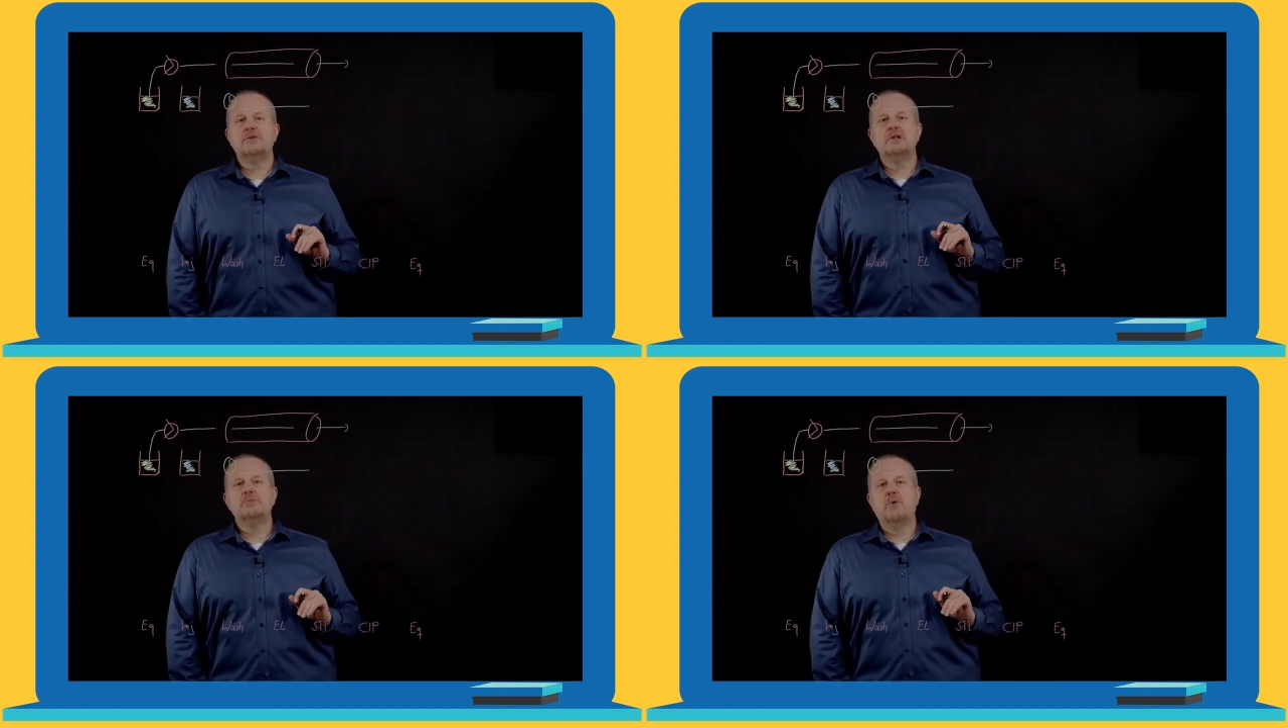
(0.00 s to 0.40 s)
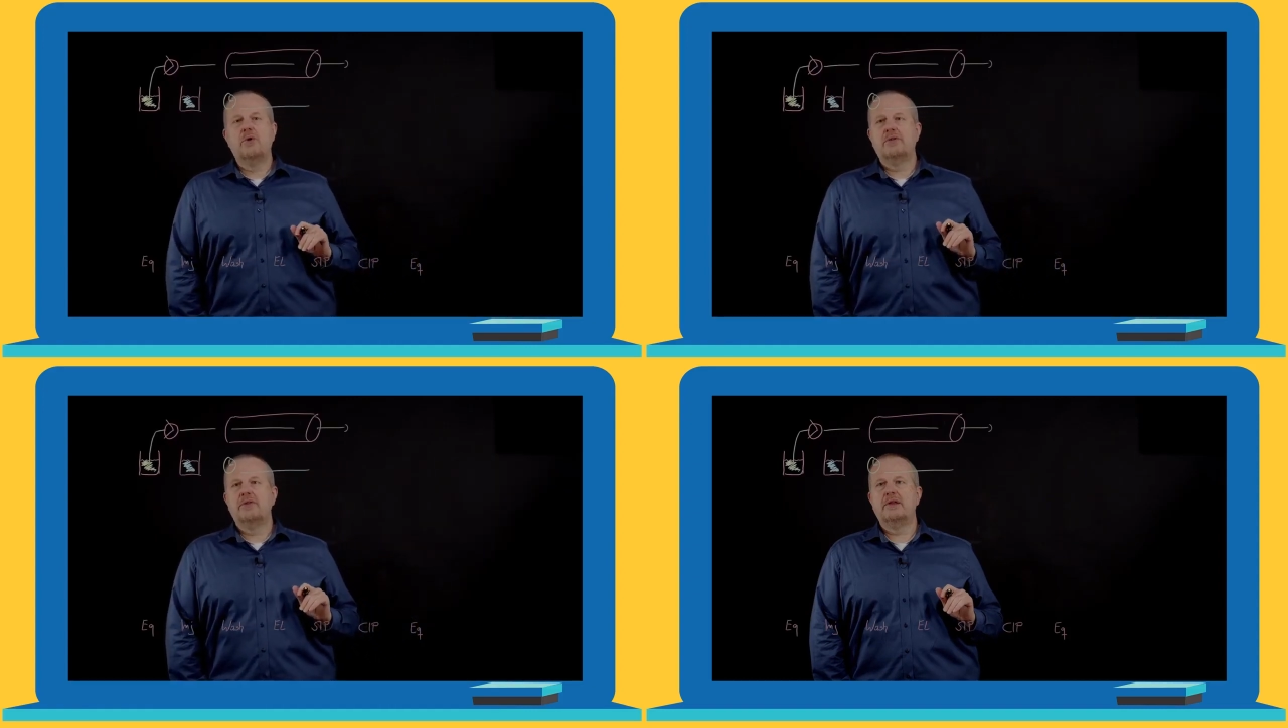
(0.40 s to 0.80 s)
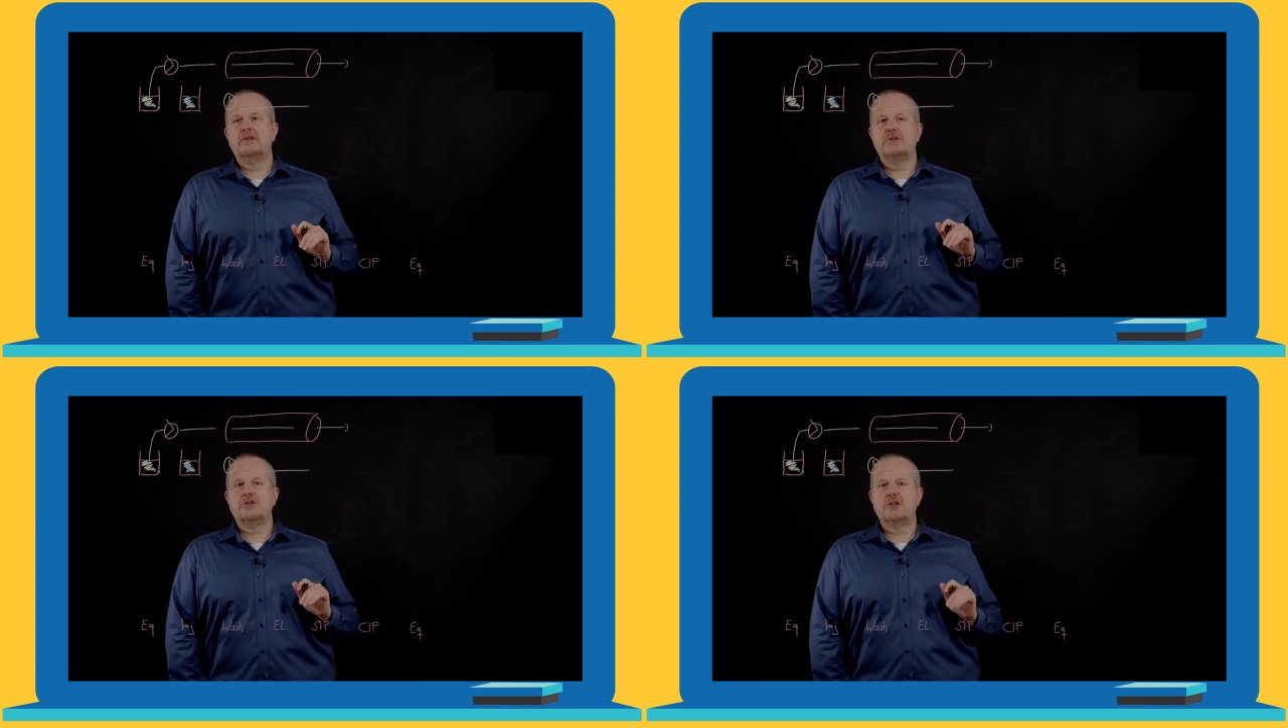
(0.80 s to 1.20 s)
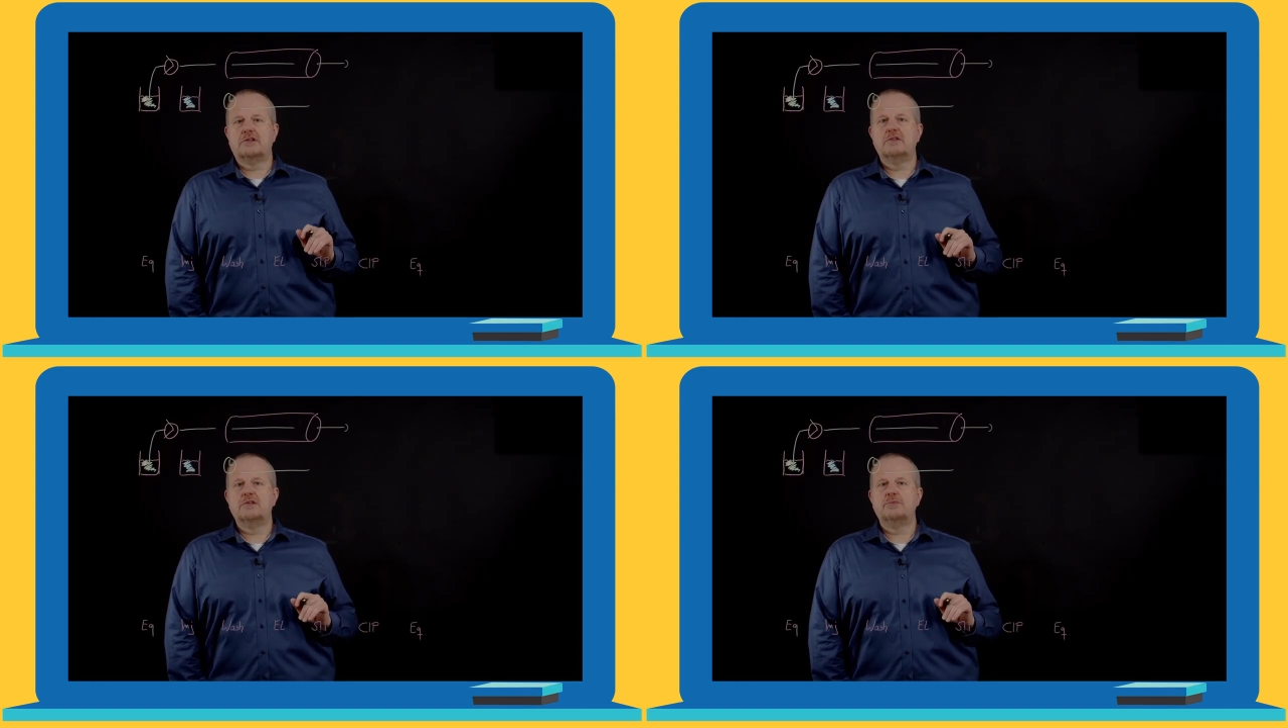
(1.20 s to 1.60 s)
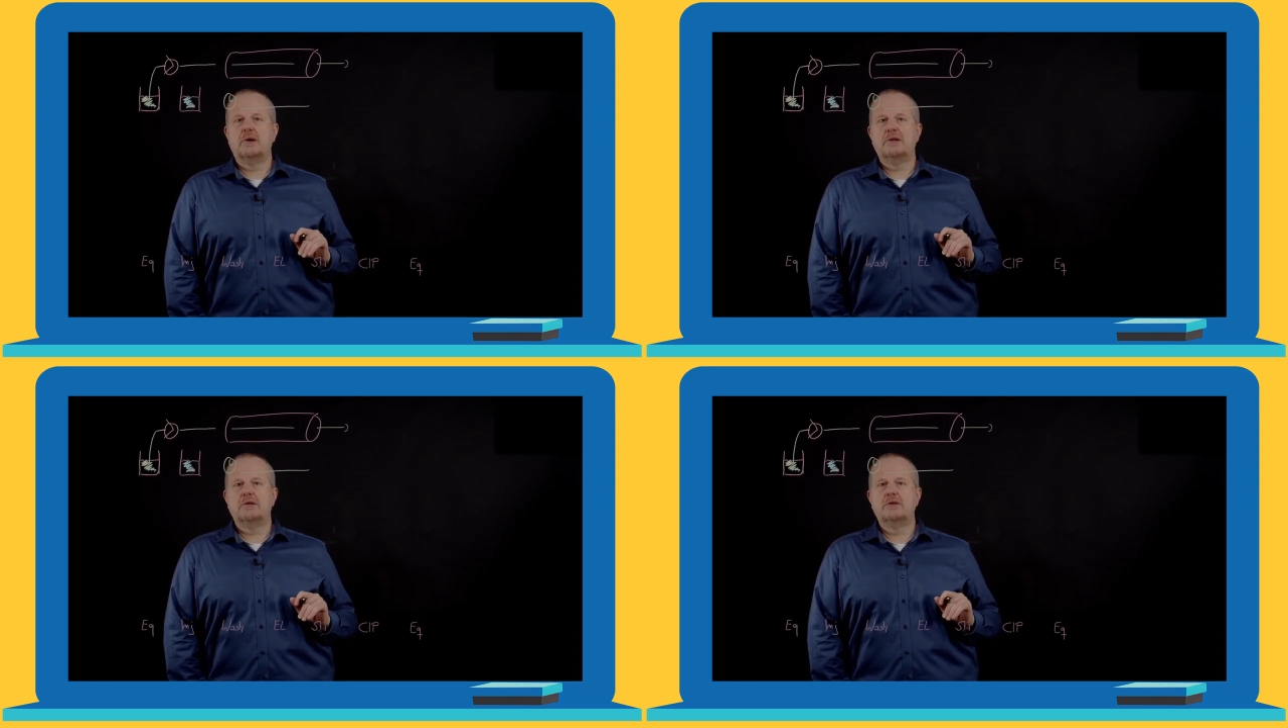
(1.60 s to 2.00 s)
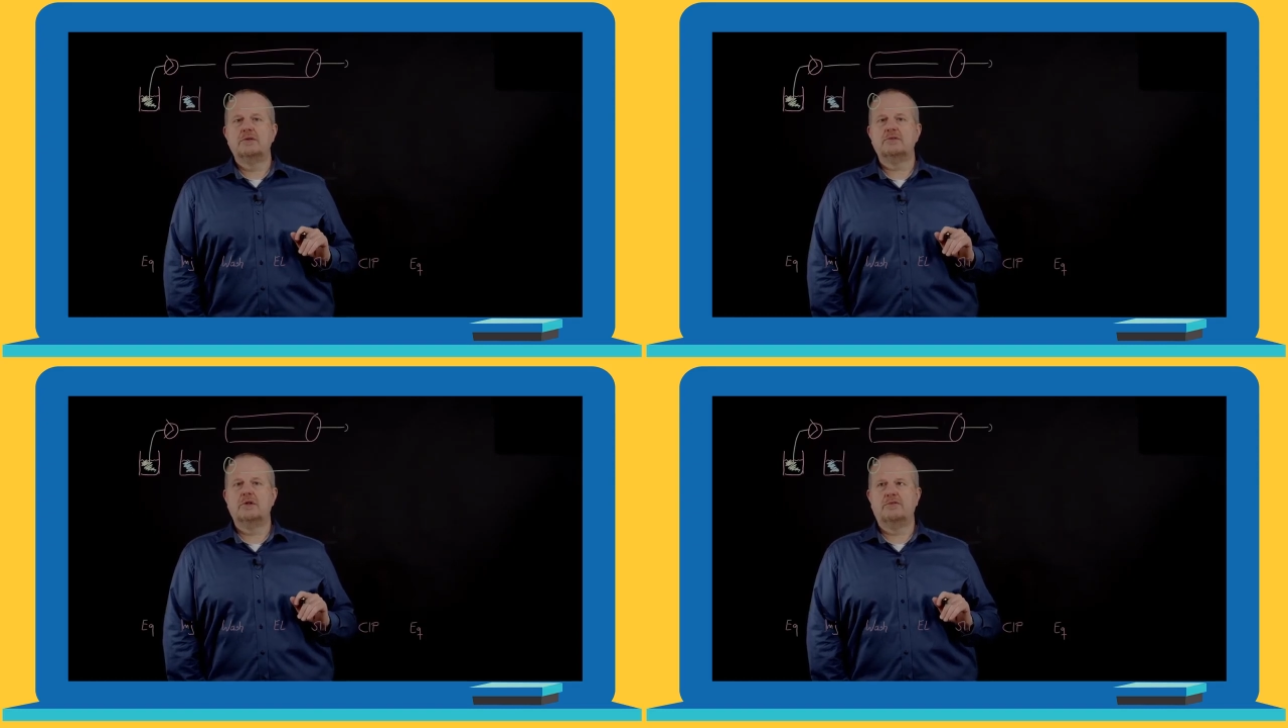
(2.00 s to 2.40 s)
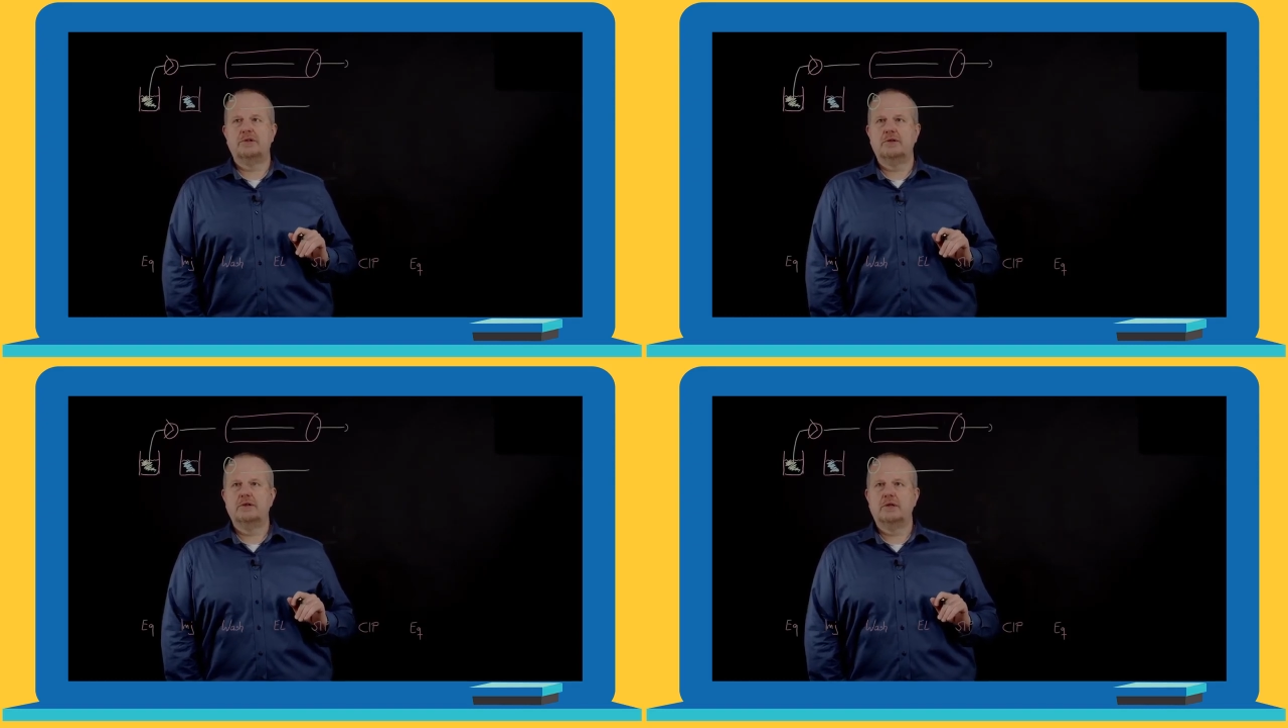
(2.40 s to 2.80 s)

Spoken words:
you need more than just this one solvent.